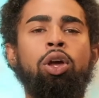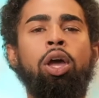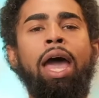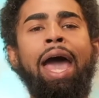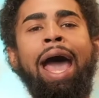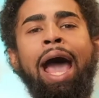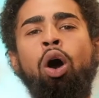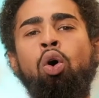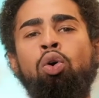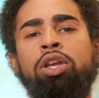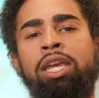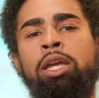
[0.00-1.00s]
how
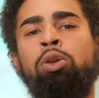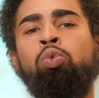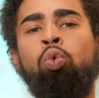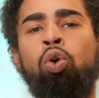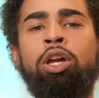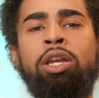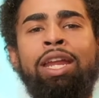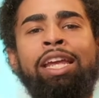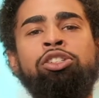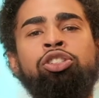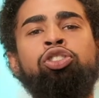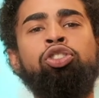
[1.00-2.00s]
can one
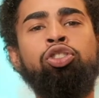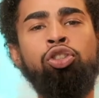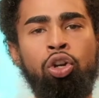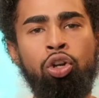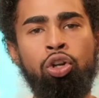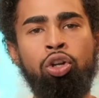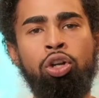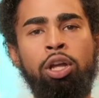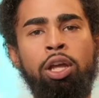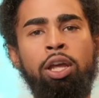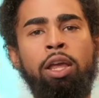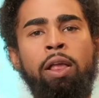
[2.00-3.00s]
ensure
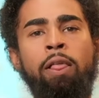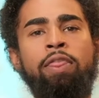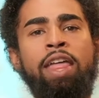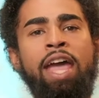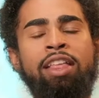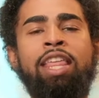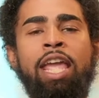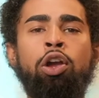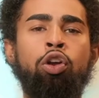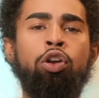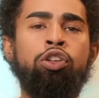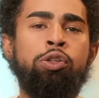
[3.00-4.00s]
that they
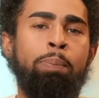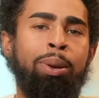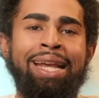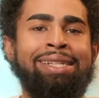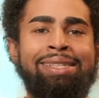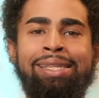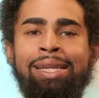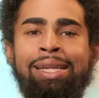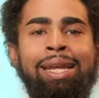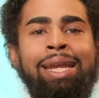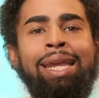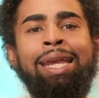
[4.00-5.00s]
are placing
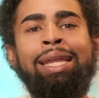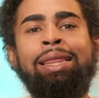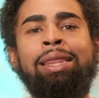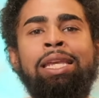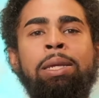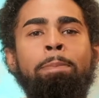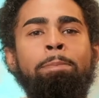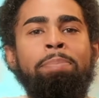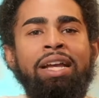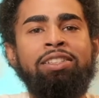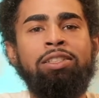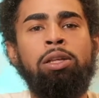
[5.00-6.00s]
it in the
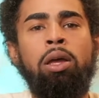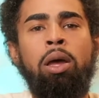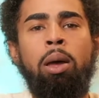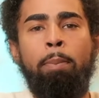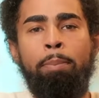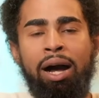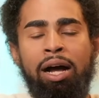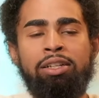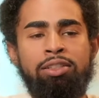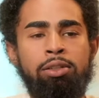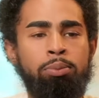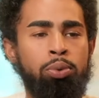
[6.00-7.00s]
best
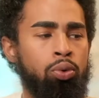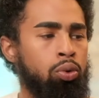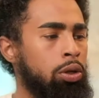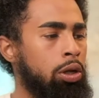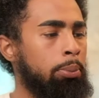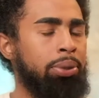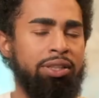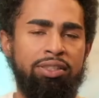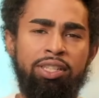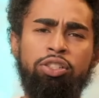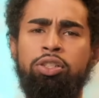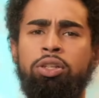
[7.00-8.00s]
possible
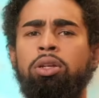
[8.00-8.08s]
position?